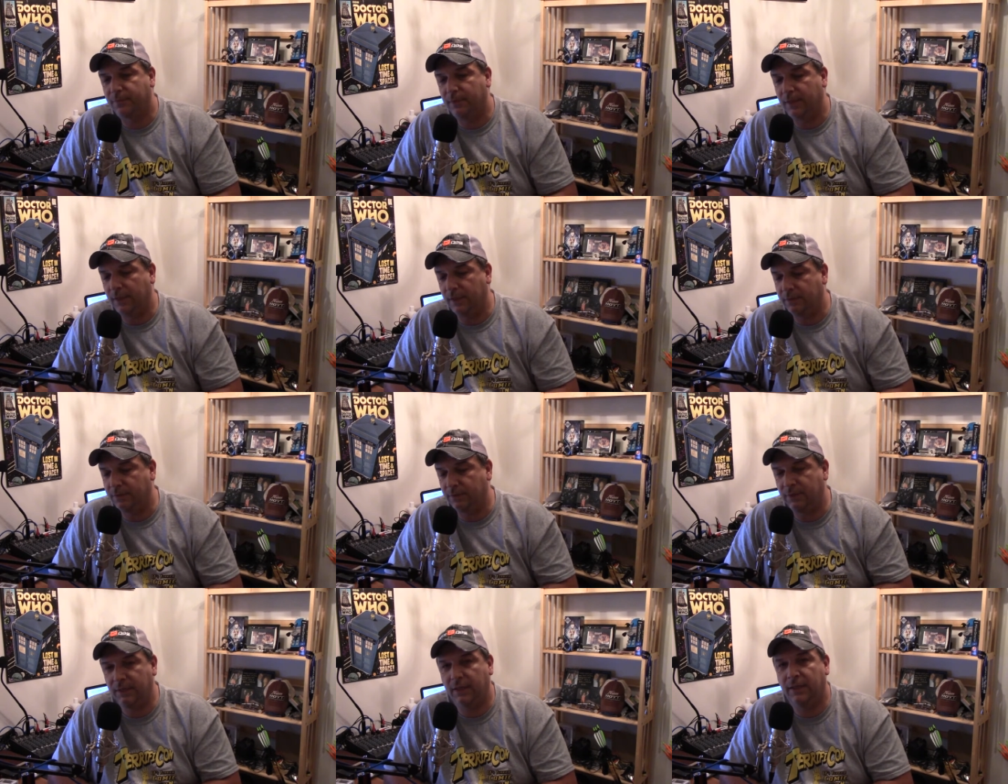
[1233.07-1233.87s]
Yeah,
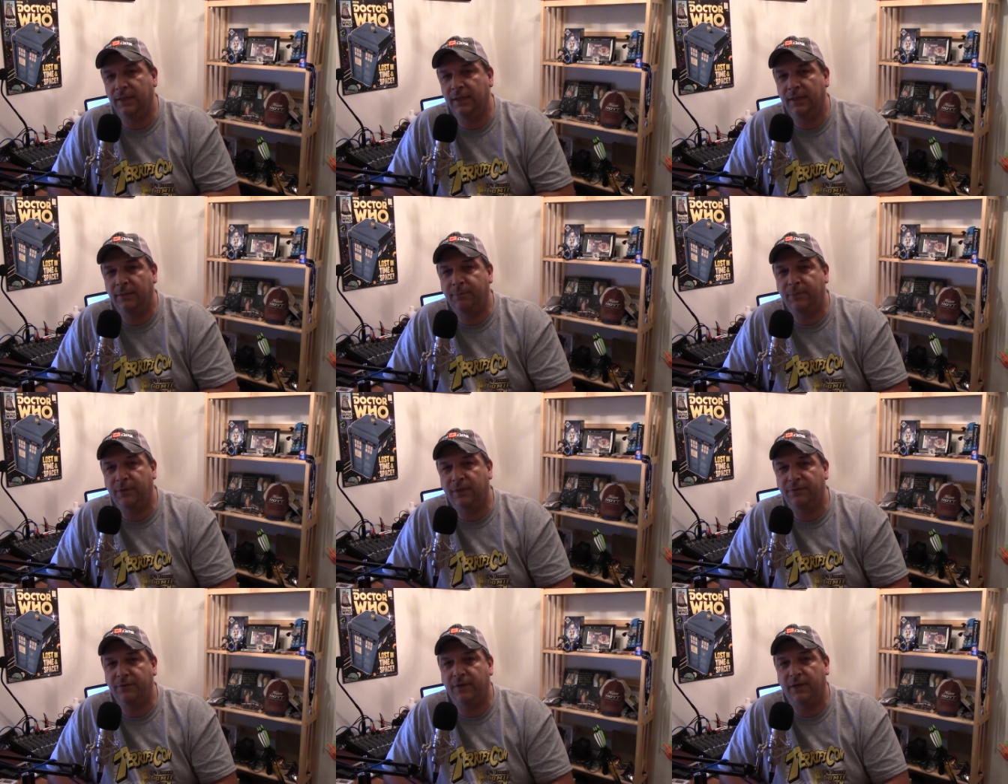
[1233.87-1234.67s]
so he got put
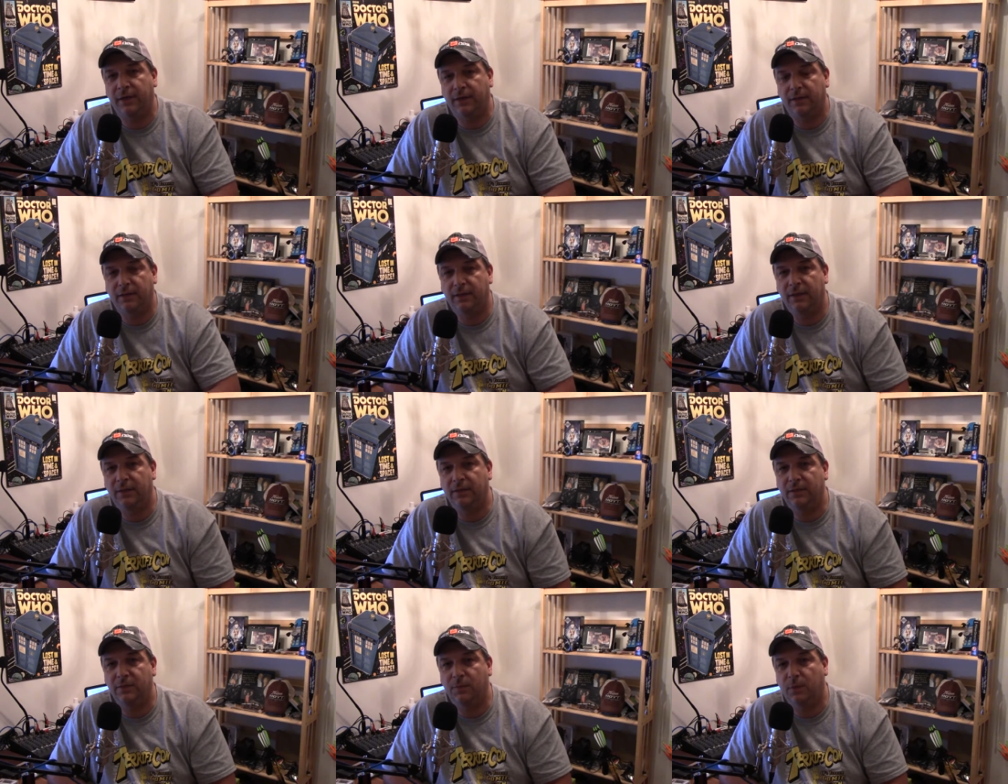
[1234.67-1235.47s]
off track. He
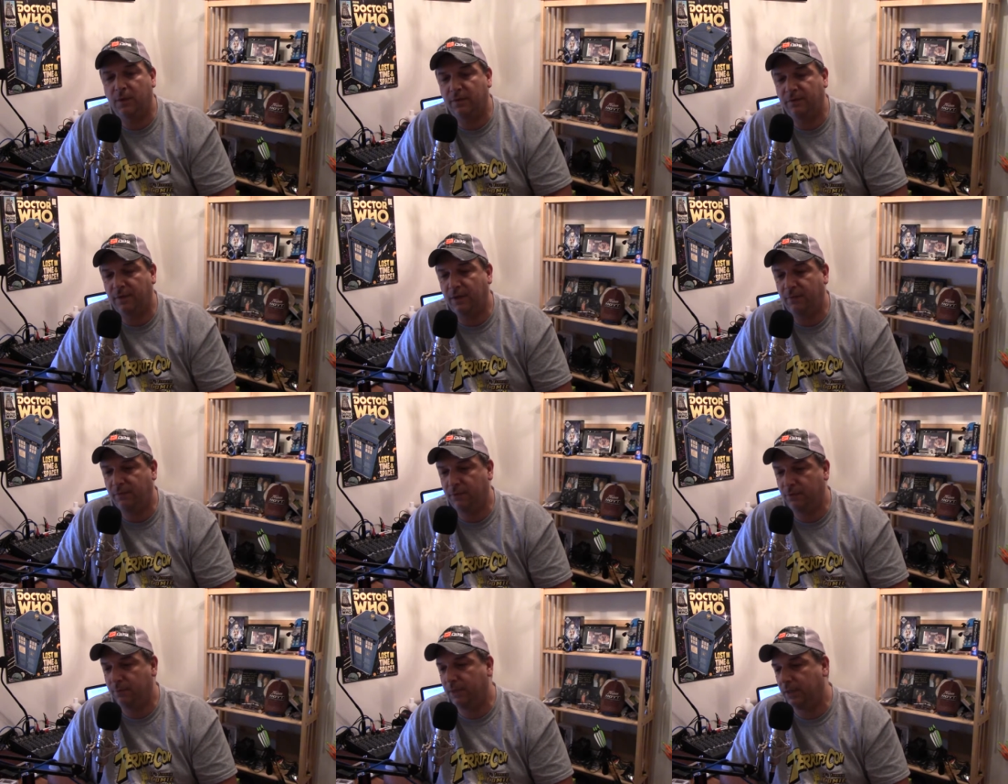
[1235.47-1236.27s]
got disqualified for
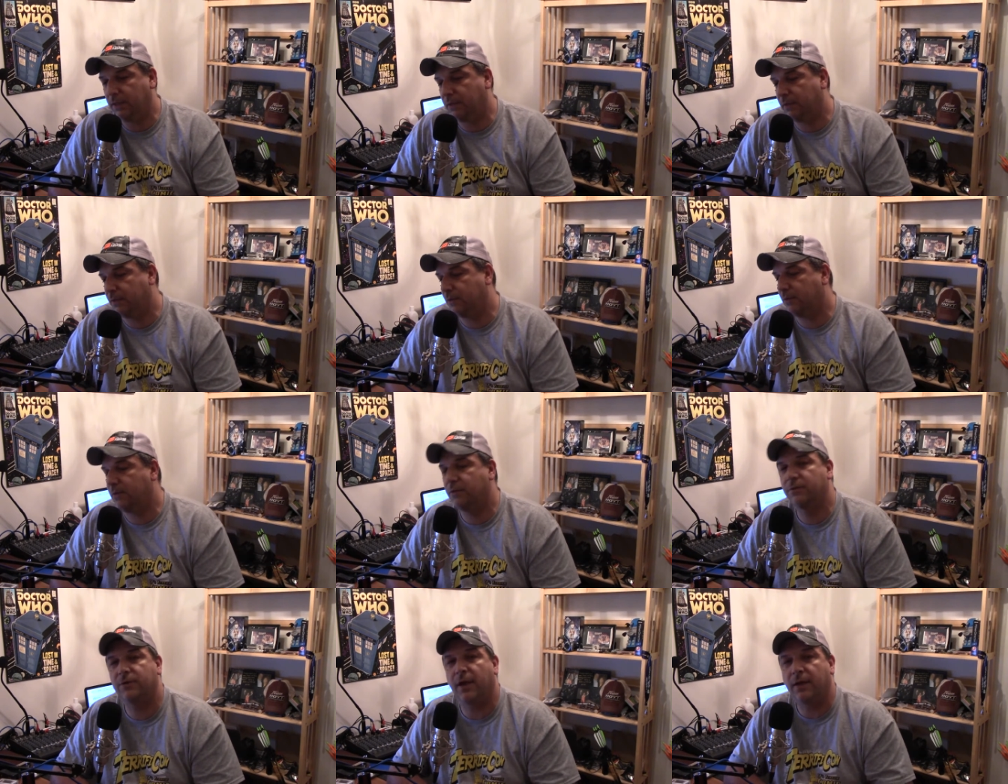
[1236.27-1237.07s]
too much
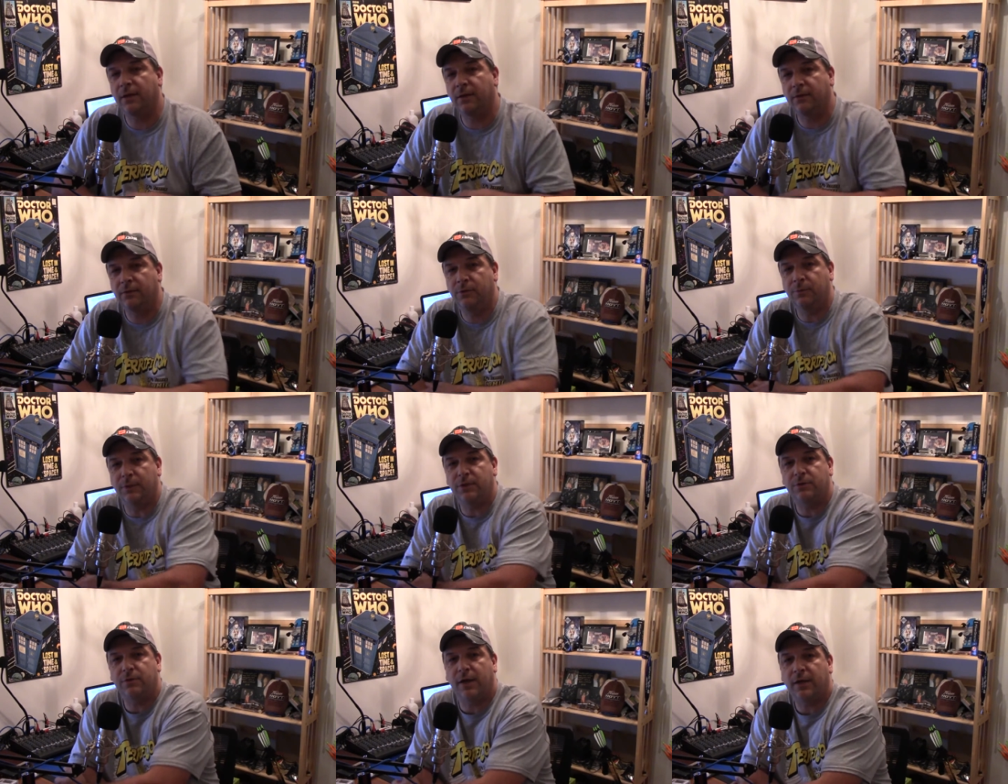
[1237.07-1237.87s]

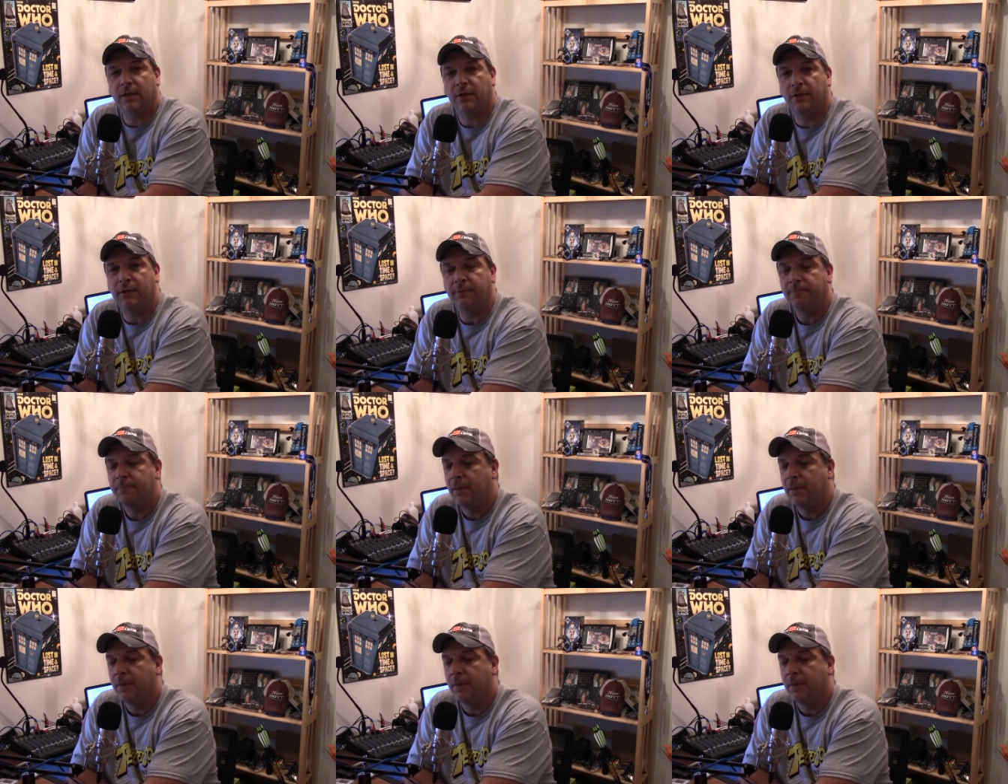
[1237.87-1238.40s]
track cutting.